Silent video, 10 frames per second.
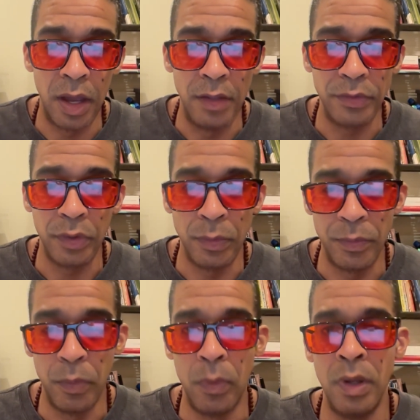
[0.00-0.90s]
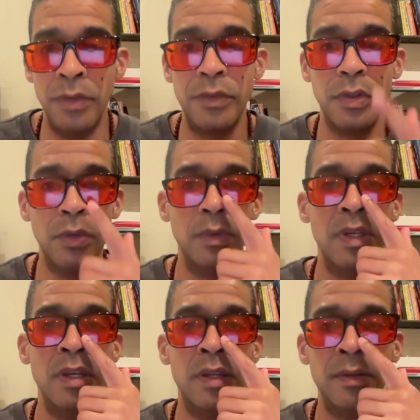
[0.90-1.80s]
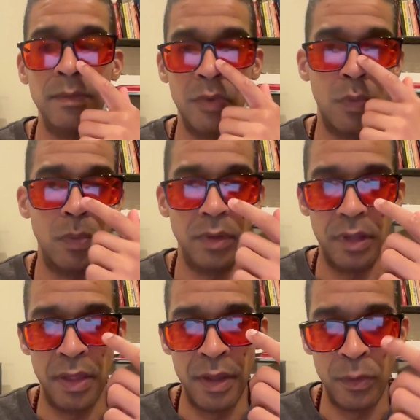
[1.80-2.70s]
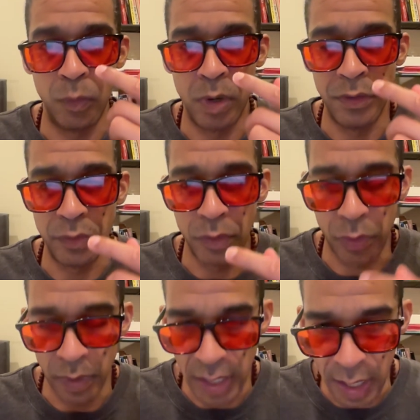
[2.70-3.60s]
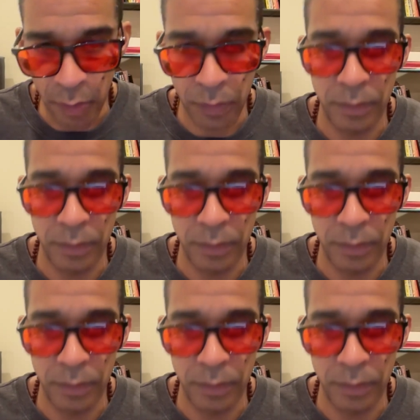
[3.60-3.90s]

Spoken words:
So 1, 2 in, and then 1, 2, 3 out.